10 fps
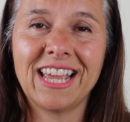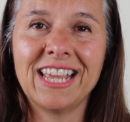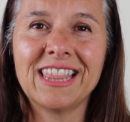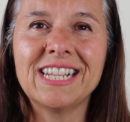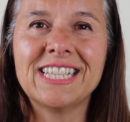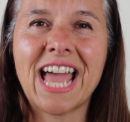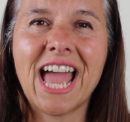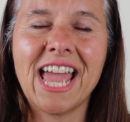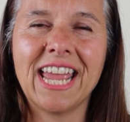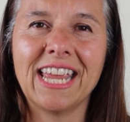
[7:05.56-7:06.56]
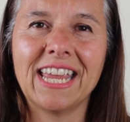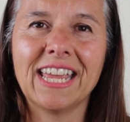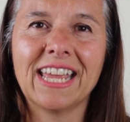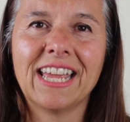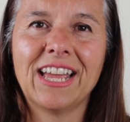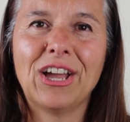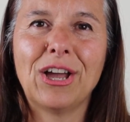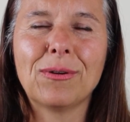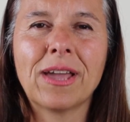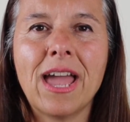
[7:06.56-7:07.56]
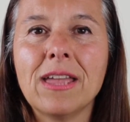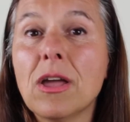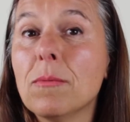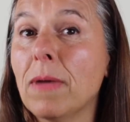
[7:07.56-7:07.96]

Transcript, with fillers: in the day, okay?